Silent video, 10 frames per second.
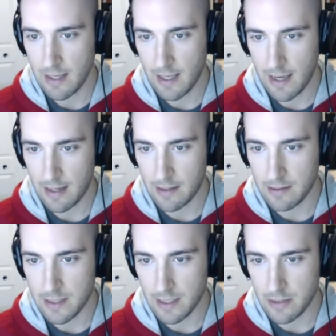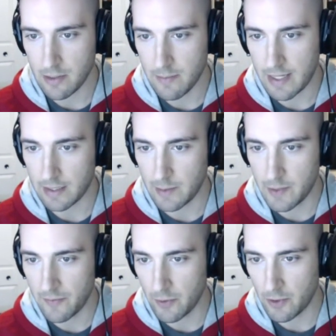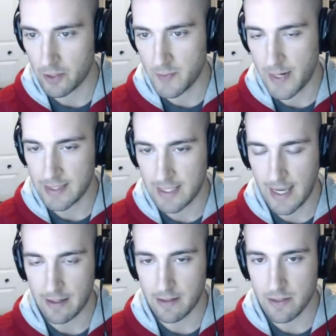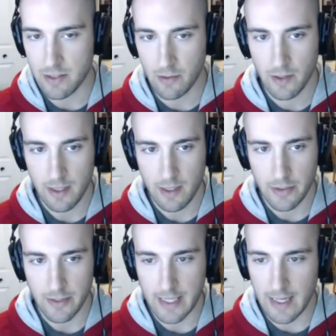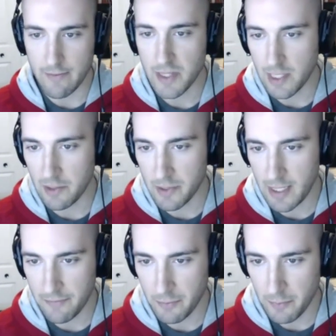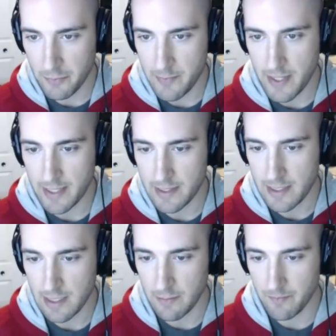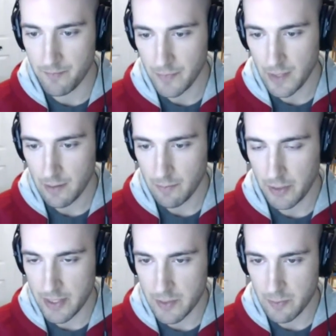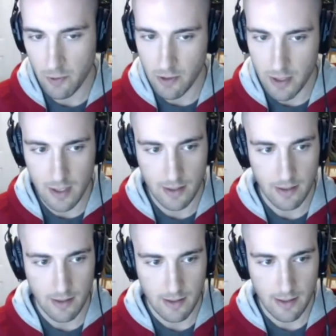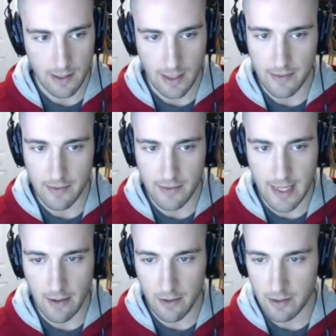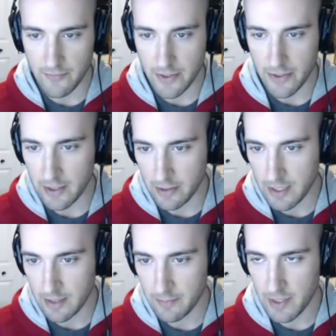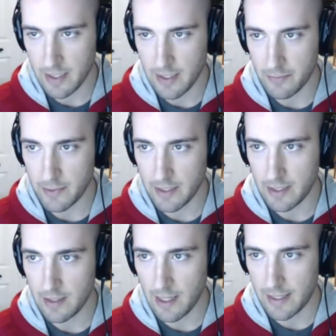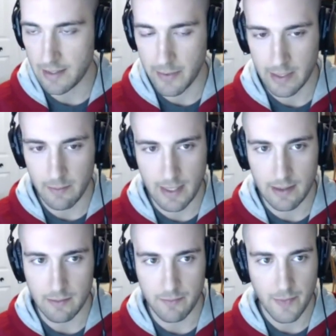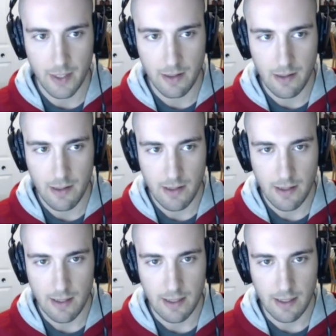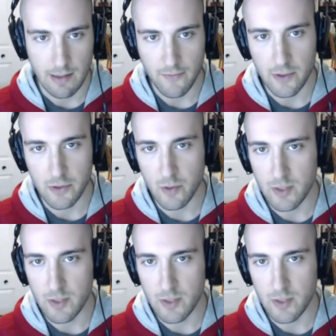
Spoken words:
and you can make unlimited phone calls back to Canada. So you're getting everything you would get from a prepaid SIM, plus more. They are a very good company, and I really highly recommend them. You do